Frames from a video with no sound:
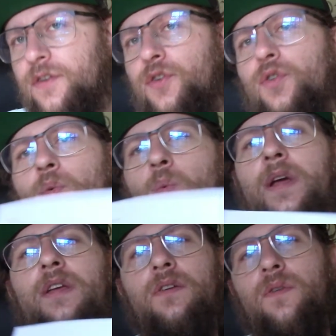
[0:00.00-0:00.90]
do we
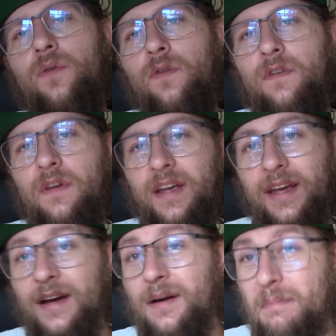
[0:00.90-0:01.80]
use
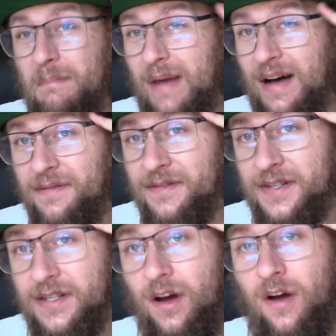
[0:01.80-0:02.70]
ear
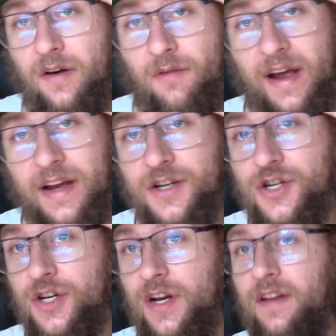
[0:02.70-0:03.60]
muffs on a
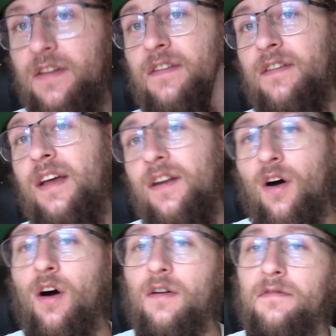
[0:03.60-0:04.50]
range instead
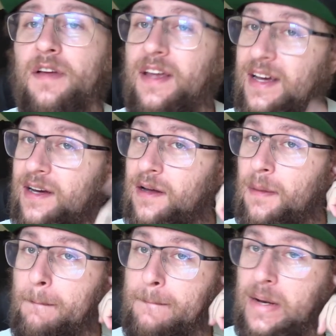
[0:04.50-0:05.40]
of ear
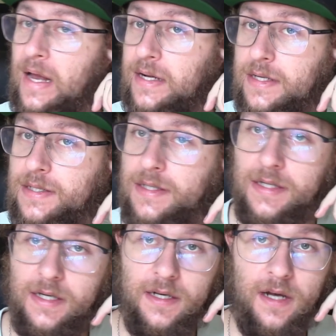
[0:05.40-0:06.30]
plugs
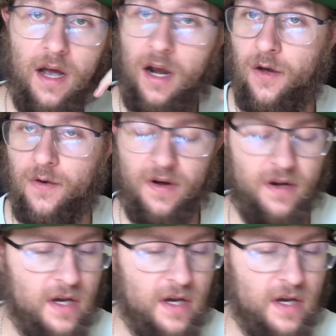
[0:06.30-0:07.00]
alone?